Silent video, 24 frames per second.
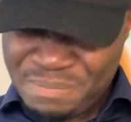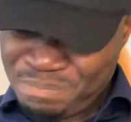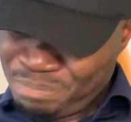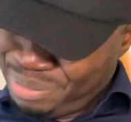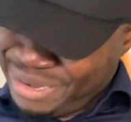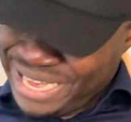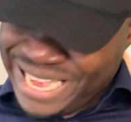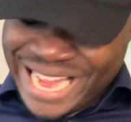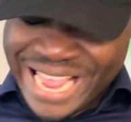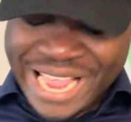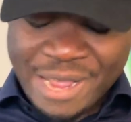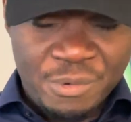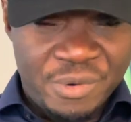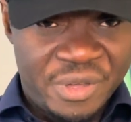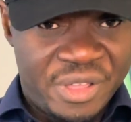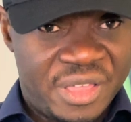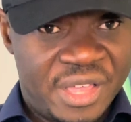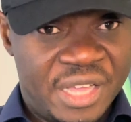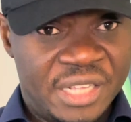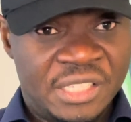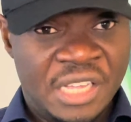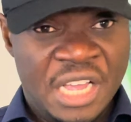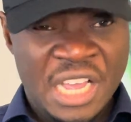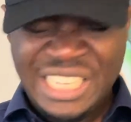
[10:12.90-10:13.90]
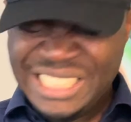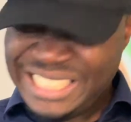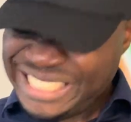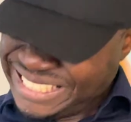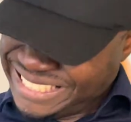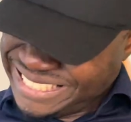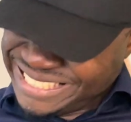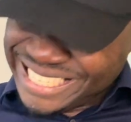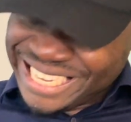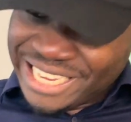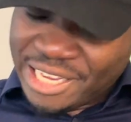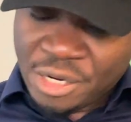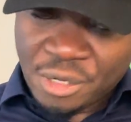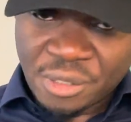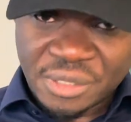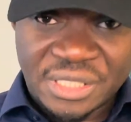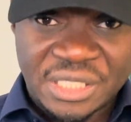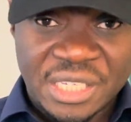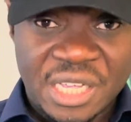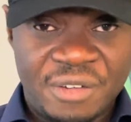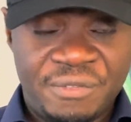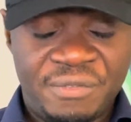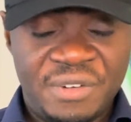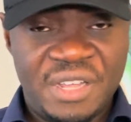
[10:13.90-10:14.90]
it, play with it, see
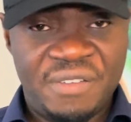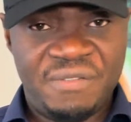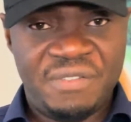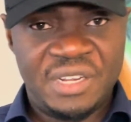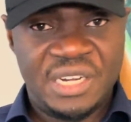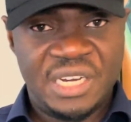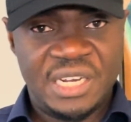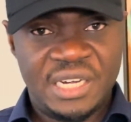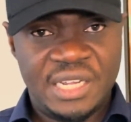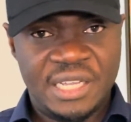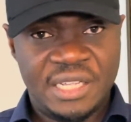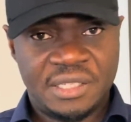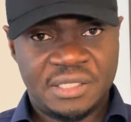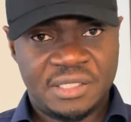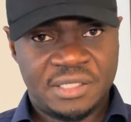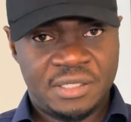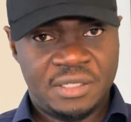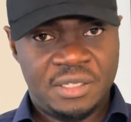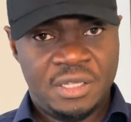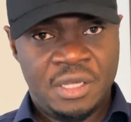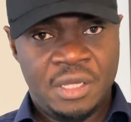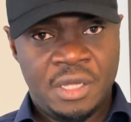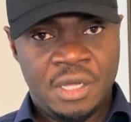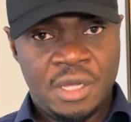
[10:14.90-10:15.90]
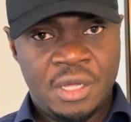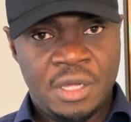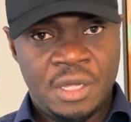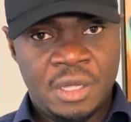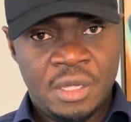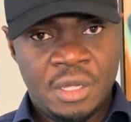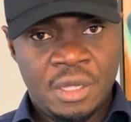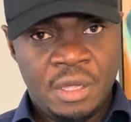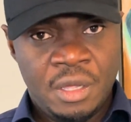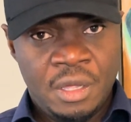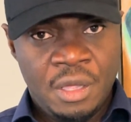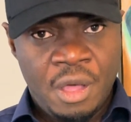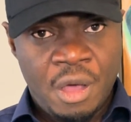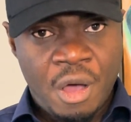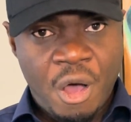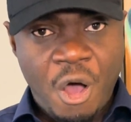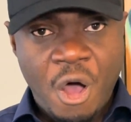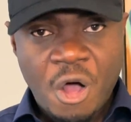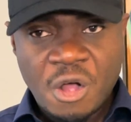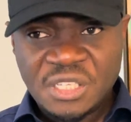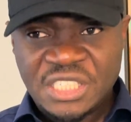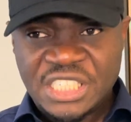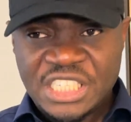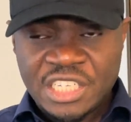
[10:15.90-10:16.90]
yourself living in it
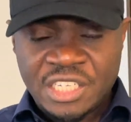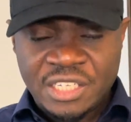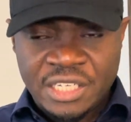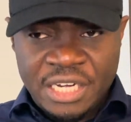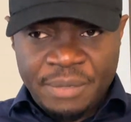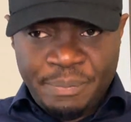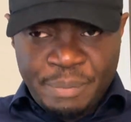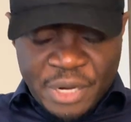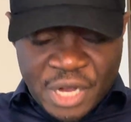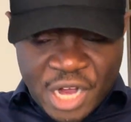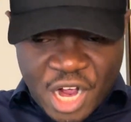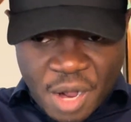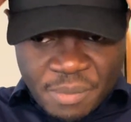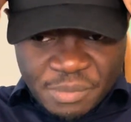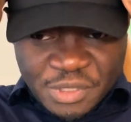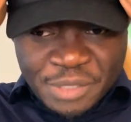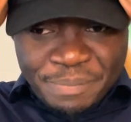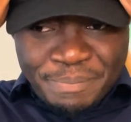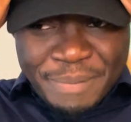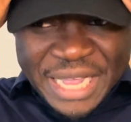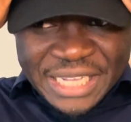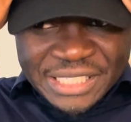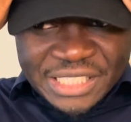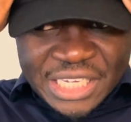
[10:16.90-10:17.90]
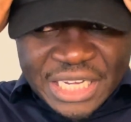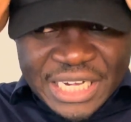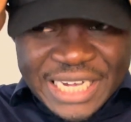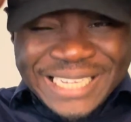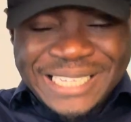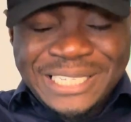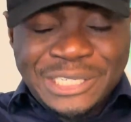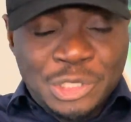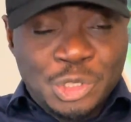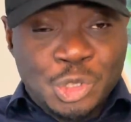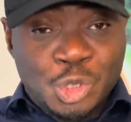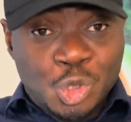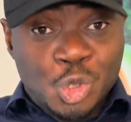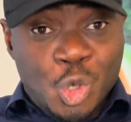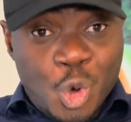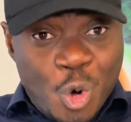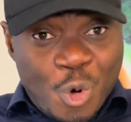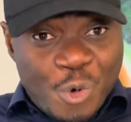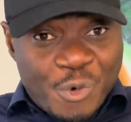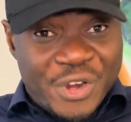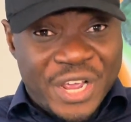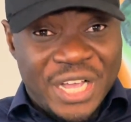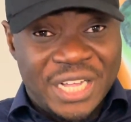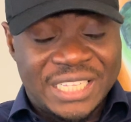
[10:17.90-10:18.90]
until it becomes mentally
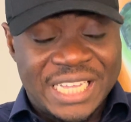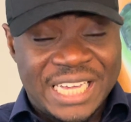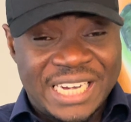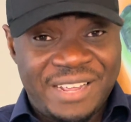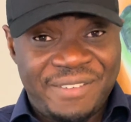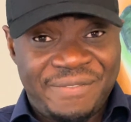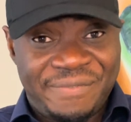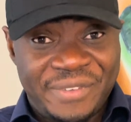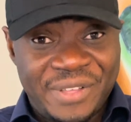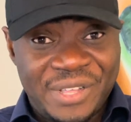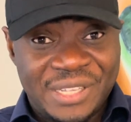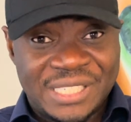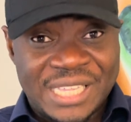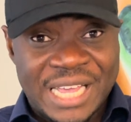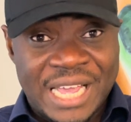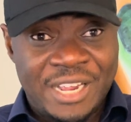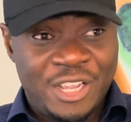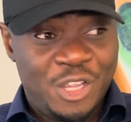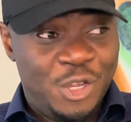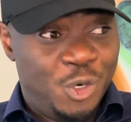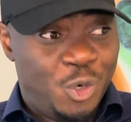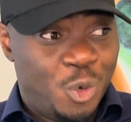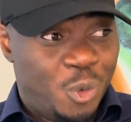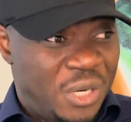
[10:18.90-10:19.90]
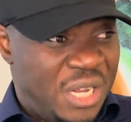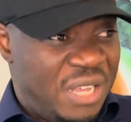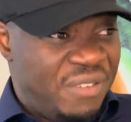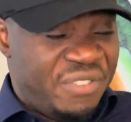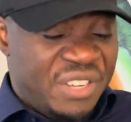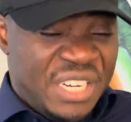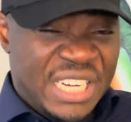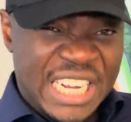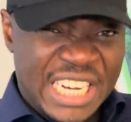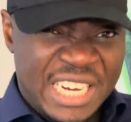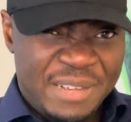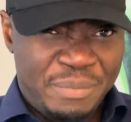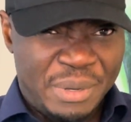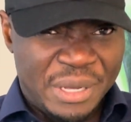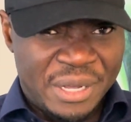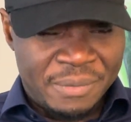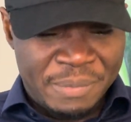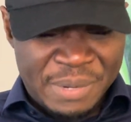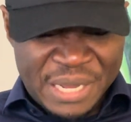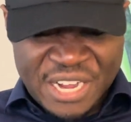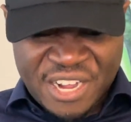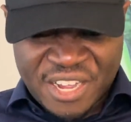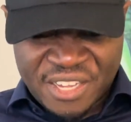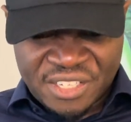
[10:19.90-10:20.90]
so real that it feels that you don't even need it
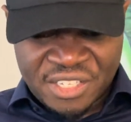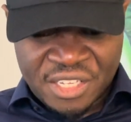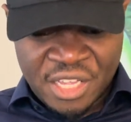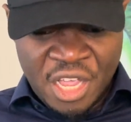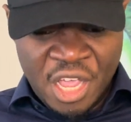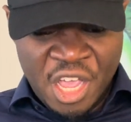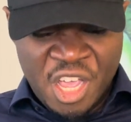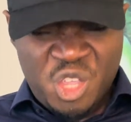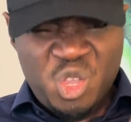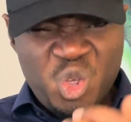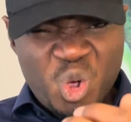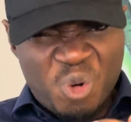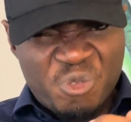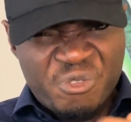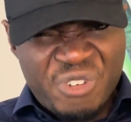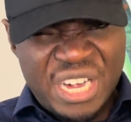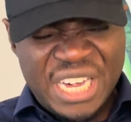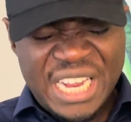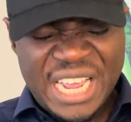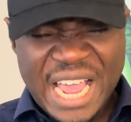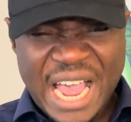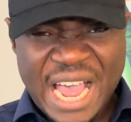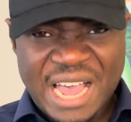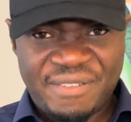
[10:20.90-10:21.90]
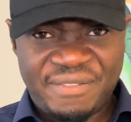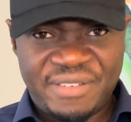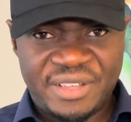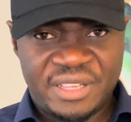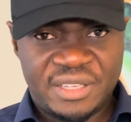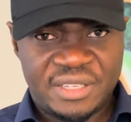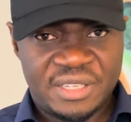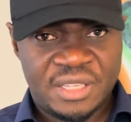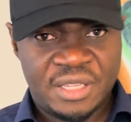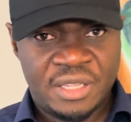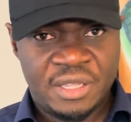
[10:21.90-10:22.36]
because you already have it.